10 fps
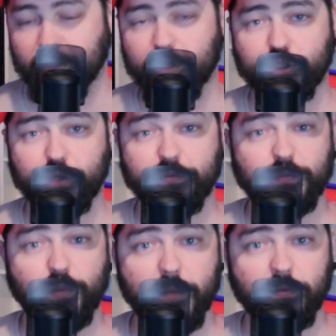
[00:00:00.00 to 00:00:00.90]
She was
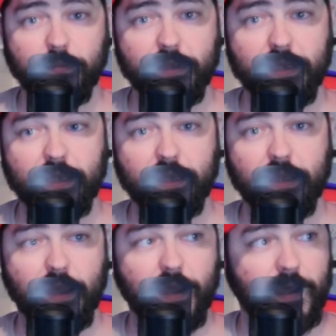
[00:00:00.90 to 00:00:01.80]
probably
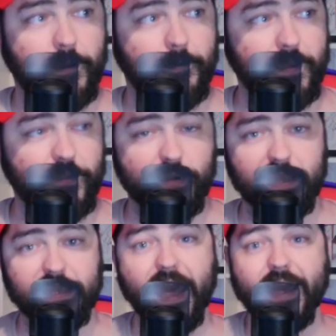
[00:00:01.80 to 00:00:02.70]
either
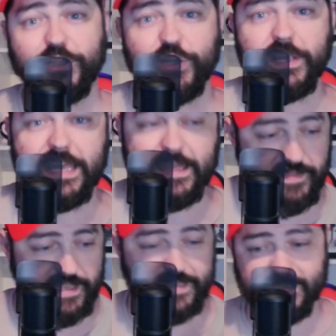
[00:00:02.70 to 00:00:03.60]
engaging in
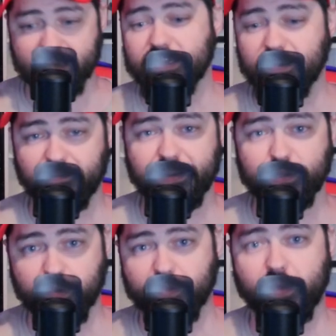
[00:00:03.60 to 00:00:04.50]
these activities
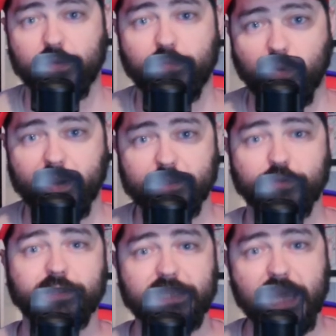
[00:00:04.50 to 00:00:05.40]
with other boys or
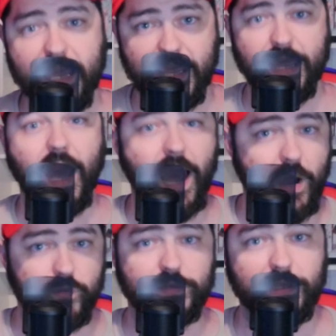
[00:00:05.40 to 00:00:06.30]
seeking
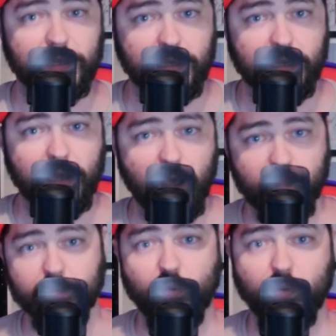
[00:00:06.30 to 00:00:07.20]
out
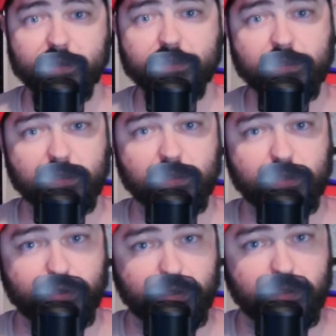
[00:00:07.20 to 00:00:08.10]
other boys
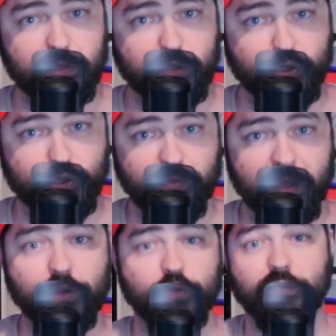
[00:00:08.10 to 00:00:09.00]
to
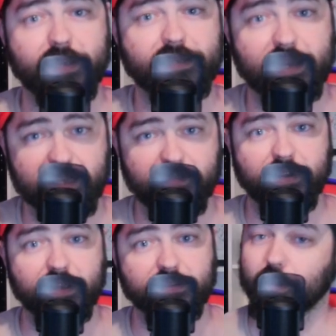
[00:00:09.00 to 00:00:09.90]
then do these
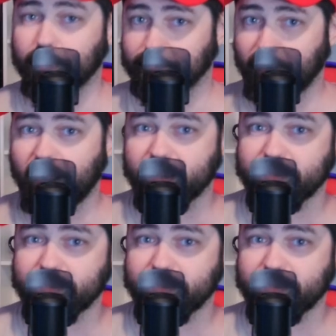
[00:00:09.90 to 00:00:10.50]
activities. But